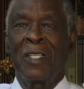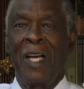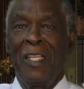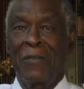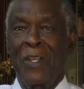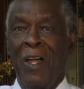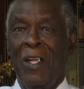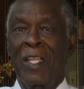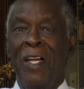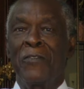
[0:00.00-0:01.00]
I left
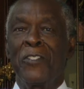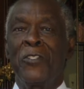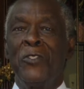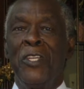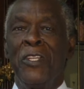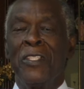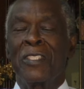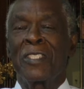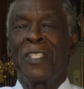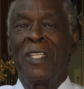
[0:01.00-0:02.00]
Clark after 2
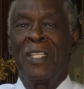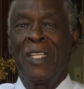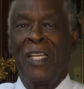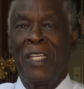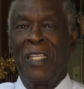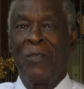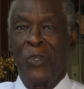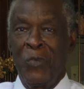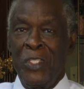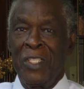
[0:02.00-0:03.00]
years, and then
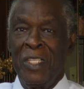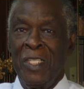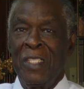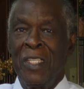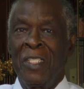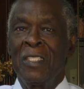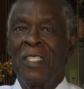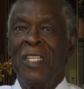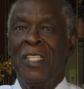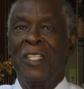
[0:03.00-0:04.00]
went with the
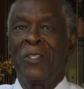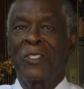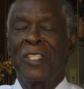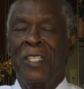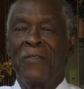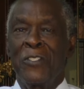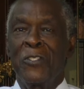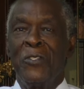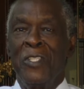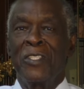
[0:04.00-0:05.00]
EEOC for
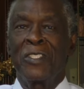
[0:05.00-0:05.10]
2 years.